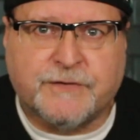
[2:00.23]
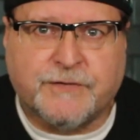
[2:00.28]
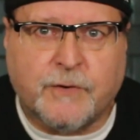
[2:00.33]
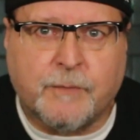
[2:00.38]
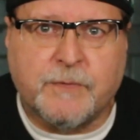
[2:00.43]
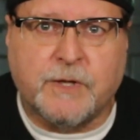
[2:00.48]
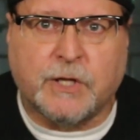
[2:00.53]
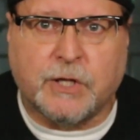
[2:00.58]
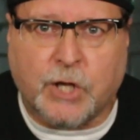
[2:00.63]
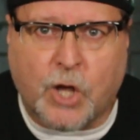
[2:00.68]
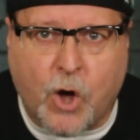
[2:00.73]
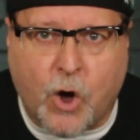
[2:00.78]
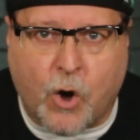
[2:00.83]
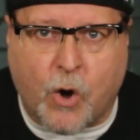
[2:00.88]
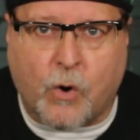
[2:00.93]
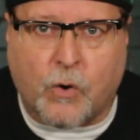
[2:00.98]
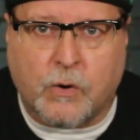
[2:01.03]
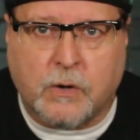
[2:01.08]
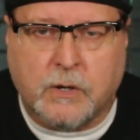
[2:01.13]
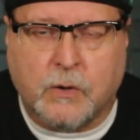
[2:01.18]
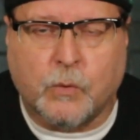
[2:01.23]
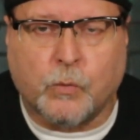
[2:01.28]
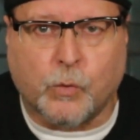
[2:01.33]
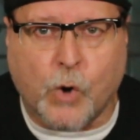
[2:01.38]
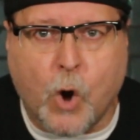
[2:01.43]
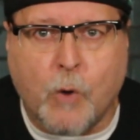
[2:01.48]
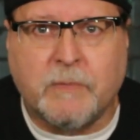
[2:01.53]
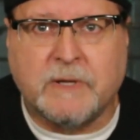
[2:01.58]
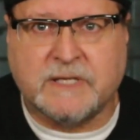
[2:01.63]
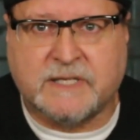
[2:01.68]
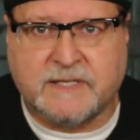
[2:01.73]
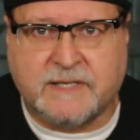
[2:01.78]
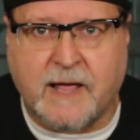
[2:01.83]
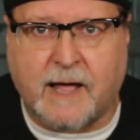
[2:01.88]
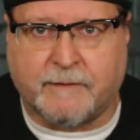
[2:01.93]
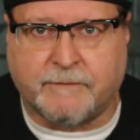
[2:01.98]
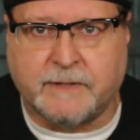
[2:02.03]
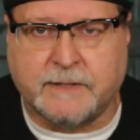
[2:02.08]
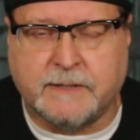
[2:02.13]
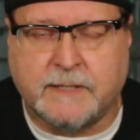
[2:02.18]
from the law, Romans
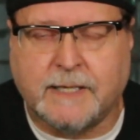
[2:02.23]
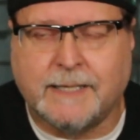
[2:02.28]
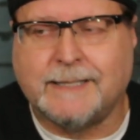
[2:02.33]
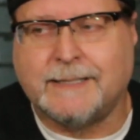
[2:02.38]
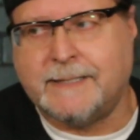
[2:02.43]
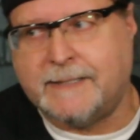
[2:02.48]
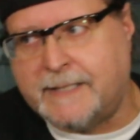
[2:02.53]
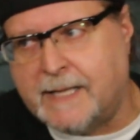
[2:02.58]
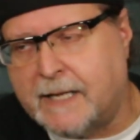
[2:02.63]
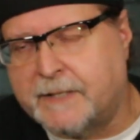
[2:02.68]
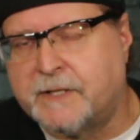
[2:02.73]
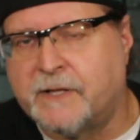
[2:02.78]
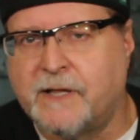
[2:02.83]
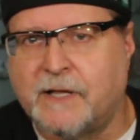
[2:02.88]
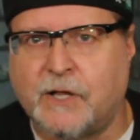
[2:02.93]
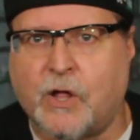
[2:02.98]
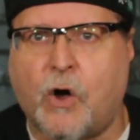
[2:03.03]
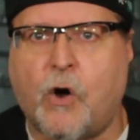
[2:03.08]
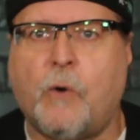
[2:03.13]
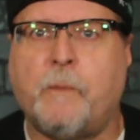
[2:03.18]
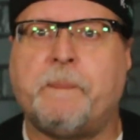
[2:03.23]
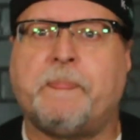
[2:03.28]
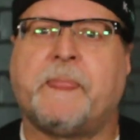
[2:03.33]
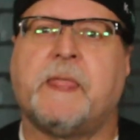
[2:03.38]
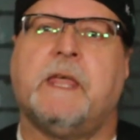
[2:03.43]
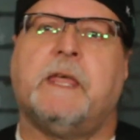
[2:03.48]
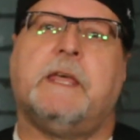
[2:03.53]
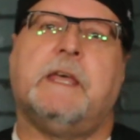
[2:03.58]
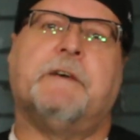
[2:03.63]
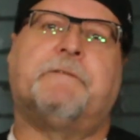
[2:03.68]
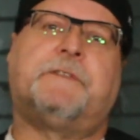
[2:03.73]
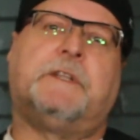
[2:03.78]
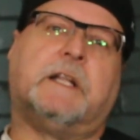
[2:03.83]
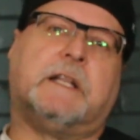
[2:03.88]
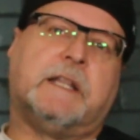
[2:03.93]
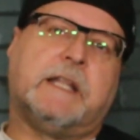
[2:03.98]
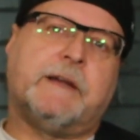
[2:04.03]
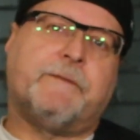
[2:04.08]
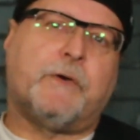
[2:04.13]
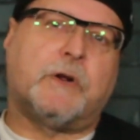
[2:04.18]
7, dead to the law, if
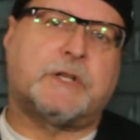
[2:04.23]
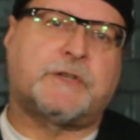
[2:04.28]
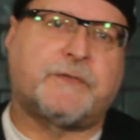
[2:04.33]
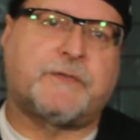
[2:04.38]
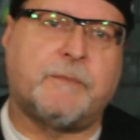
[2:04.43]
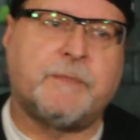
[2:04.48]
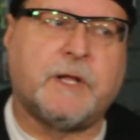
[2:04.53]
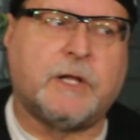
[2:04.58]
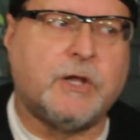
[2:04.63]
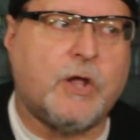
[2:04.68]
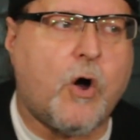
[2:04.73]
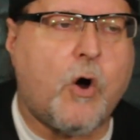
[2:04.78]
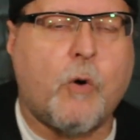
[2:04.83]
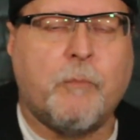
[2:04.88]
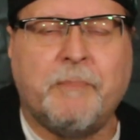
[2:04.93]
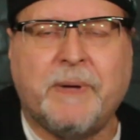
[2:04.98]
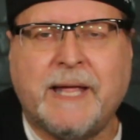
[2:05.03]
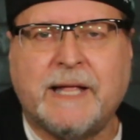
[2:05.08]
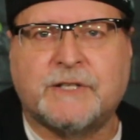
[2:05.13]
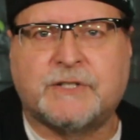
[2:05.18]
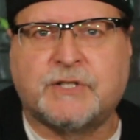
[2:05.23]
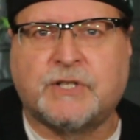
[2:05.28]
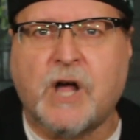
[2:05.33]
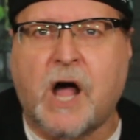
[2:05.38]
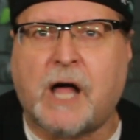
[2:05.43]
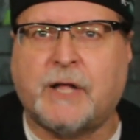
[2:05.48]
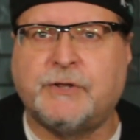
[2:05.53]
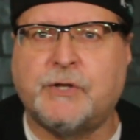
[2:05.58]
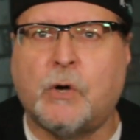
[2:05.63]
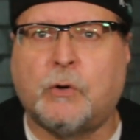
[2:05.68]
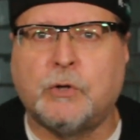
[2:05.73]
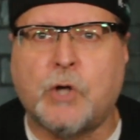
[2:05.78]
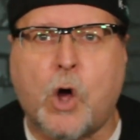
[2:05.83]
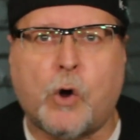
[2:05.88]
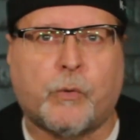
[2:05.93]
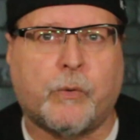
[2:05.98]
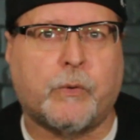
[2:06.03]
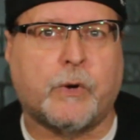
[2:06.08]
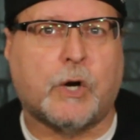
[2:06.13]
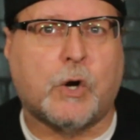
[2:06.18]
deliverance from the law means God no
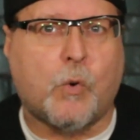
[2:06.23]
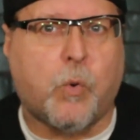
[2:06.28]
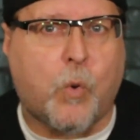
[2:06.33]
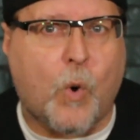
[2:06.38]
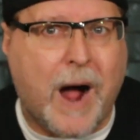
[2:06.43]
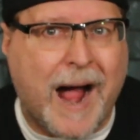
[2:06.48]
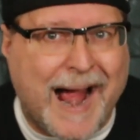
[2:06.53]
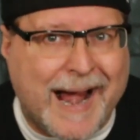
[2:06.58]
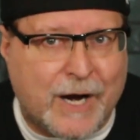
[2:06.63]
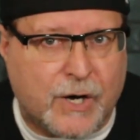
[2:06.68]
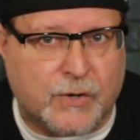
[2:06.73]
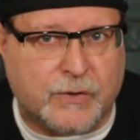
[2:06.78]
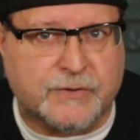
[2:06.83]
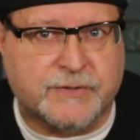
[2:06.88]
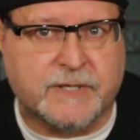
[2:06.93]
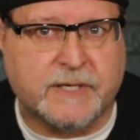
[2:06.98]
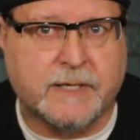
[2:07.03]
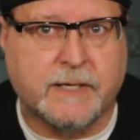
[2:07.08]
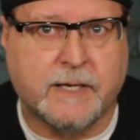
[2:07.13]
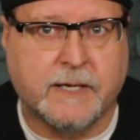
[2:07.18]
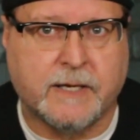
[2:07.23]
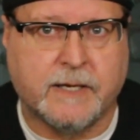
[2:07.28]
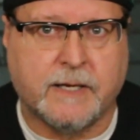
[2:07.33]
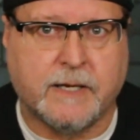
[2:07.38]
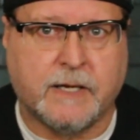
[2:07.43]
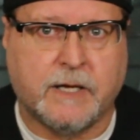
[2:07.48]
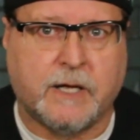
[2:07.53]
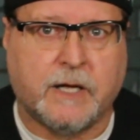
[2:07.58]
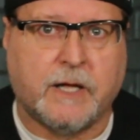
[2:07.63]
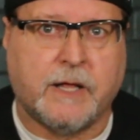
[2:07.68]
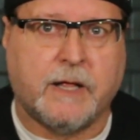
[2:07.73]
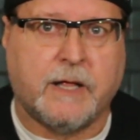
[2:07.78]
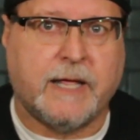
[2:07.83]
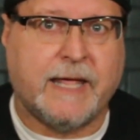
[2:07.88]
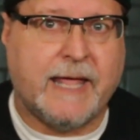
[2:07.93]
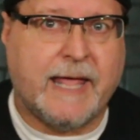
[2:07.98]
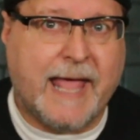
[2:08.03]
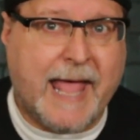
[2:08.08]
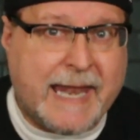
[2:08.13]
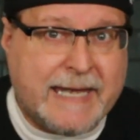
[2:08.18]
longer requires
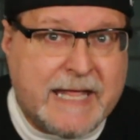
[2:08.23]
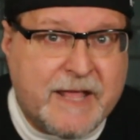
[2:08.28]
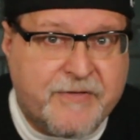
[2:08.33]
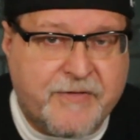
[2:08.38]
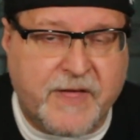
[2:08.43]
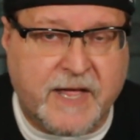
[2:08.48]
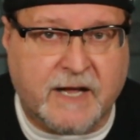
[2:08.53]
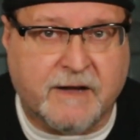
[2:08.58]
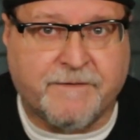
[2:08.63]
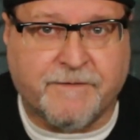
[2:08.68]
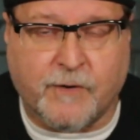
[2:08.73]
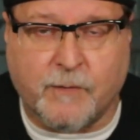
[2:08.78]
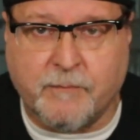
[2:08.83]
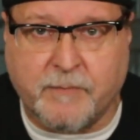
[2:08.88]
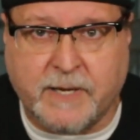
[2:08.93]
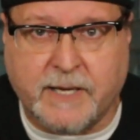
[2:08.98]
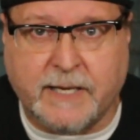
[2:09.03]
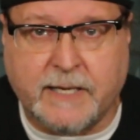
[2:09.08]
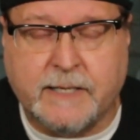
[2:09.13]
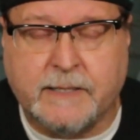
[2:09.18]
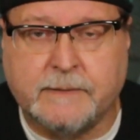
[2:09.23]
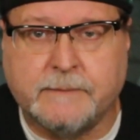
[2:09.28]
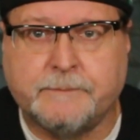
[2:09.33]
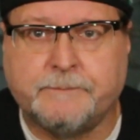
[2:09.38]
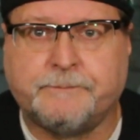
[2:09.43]
anything from me,